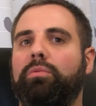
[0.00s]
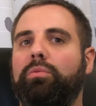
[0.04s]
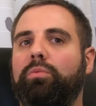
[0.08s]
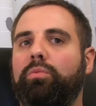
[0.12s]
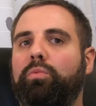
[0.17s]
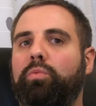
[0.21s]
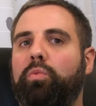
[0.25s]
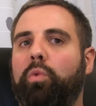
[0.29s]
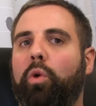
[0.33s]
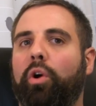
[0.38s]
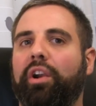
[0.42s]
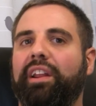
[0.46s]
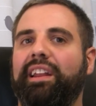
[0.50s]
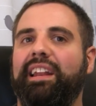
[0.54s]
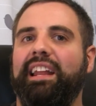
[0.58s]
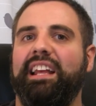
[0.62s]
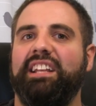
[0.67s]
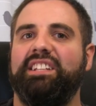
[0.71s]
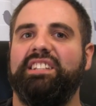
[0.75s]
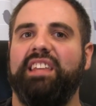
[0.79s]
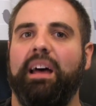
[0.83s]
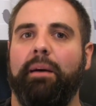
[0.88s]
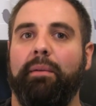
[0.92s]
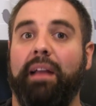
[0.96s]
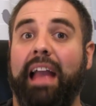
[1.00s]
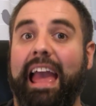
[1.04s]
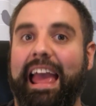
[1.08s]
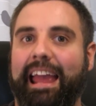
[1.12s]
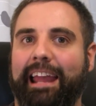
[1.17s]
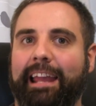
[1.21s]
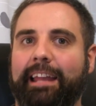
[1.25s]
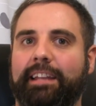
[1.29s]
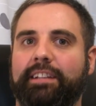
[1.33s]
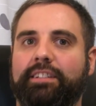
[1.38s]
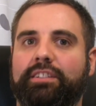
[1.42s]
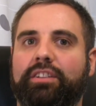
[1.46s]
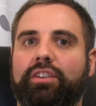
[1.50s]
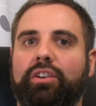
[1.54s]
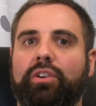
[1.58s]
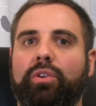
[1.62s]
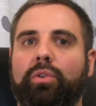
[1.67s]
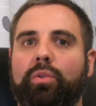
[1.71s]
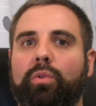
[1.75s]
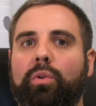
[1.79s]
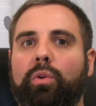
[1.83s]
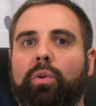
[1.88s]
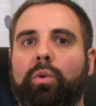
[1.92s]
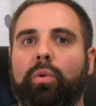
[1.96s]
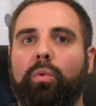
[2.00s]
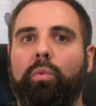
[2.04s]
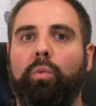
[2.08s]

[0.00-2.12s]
what it is they're getting into,